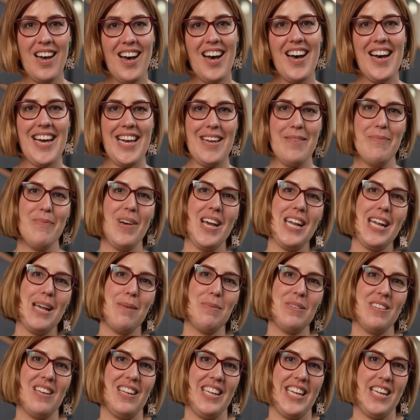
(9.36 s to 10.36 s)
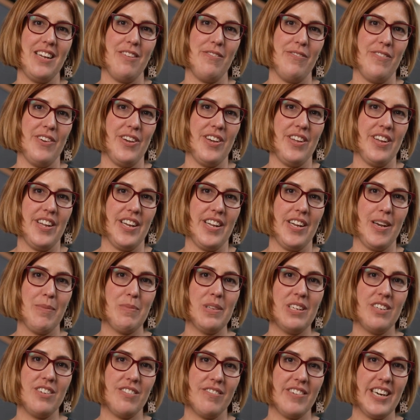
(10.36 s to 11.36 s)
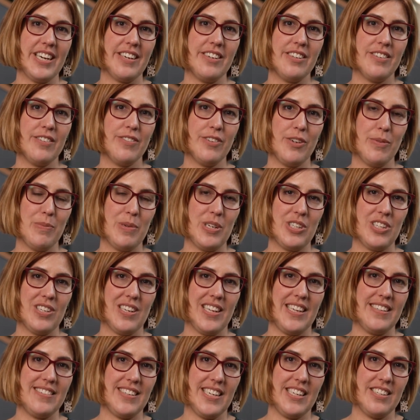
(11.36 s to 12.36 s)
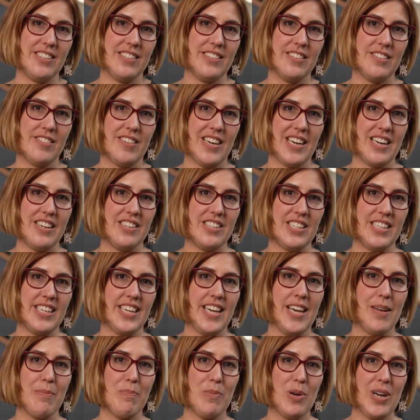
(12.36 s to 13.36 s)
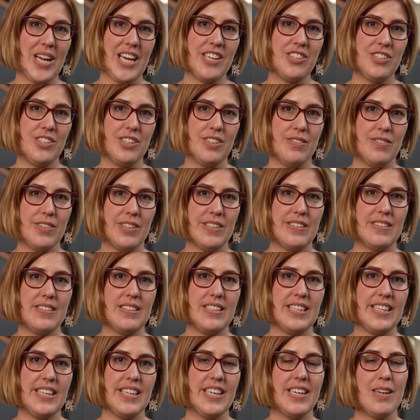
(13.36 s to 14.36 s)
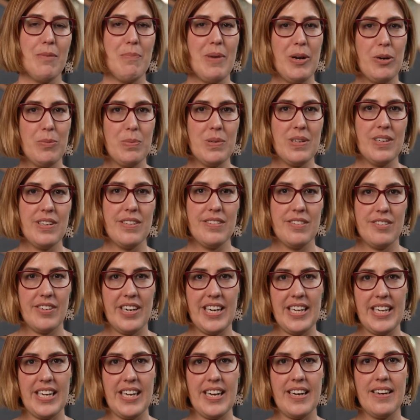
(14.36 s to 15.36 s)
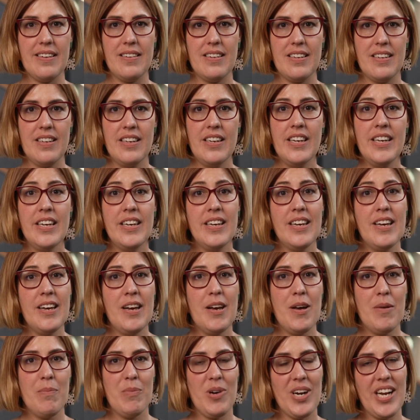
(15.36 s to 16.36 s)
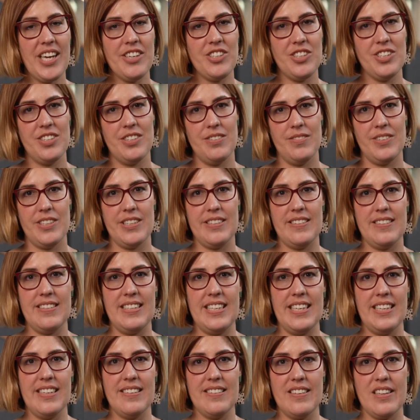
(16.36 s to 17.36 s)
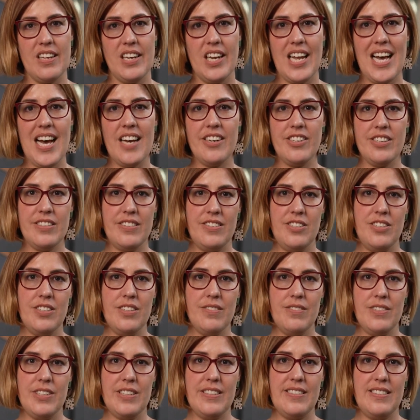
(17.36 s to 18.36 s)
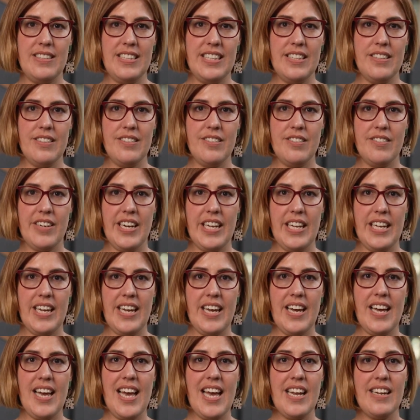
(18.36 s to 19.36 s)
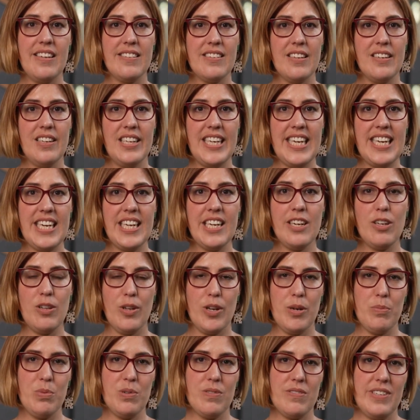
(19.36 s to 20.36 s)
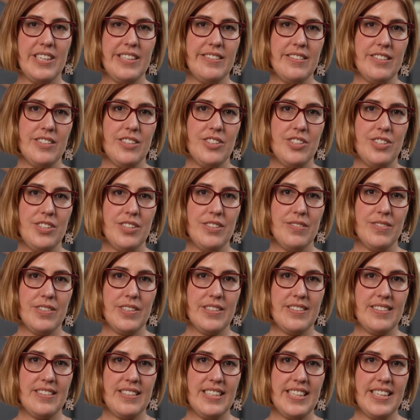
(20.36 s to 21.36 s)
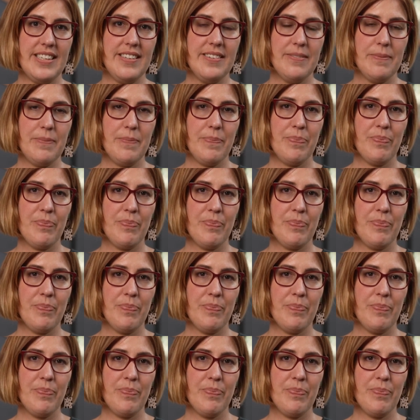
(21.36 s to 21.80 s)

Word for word: Hi, my name's Helena Fern and I'm the Director of Commercialisation Strategy at Monash University in Melbourne, Australia. Monash University is the largest university in Australia and is a leading global research university.